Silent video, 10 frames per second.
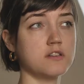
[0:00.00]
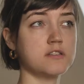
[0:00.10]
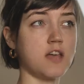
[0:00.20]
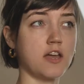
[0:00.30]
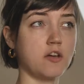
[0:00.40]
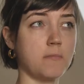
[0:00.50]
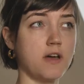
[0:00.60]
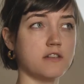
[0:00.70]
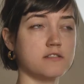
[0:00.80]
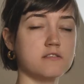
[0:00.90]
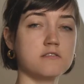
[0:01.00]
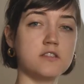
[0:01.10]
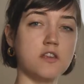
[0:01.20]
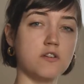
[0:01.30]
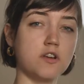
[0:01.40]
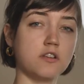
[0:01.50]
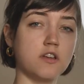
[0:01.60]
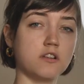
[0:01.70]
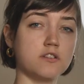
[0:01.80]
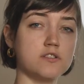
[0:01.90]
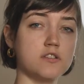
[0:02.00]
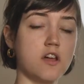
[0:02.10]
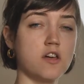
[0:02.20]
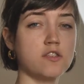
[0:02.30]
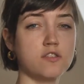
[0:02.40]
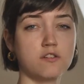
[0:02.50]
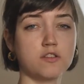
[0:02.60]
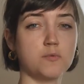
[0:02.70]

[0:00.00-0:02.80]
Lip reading: psychopaths, serial killers, Third